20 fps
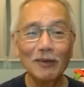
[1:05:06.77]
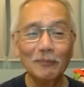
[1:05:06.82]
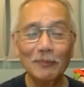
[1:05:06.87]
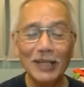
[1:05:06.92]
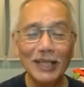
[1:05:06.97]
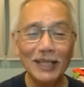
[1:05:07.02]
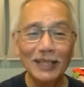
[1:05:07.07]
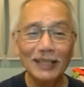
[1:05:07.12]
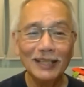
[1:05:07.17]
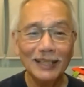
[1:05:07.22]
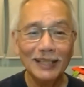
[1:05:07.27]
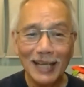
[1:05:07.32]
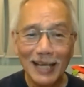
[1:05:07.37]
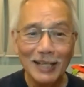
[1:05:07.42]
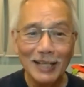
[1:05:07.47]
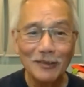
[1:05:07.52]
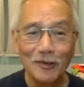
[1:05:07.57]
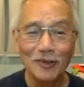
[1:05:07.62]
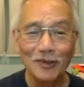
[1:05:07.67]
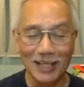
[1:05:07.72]
We will
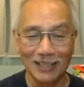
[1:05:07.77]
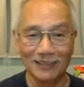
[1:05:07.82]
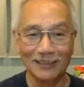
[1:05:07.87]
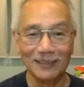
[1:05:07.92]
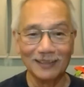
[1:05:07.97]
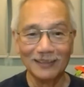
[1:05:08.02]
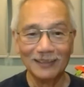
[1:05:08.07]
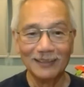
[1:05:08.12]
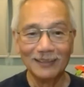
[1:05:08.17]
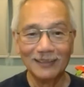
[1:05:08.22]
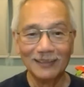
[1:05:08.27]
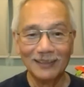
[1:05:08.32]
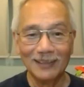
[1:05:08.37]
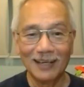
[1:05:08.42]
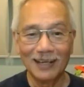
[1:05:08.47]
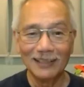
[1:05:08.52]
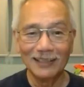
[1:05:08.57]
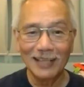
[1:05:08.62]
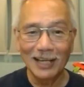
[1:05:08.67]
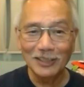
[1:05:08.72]
be ignorant,
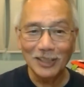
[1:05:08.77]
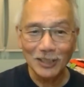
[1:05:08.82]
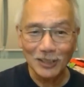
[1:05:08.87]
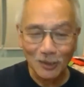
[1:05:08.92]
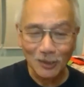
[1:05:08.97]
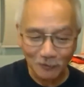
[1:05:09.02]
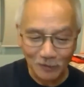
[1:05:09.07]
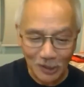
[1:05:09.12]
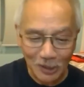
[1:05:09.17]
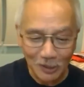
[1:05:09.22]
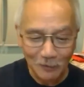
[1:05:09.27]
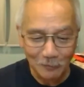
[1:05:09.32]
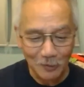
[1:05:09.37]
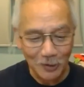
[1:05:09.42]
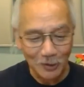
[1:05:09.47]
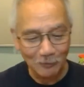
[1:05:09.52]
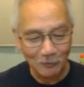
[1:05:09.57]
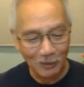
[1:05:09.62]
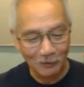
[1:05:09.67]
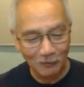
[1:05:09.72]
uh, not just of
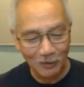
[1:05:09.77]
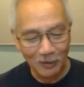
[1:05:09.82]
Scripture,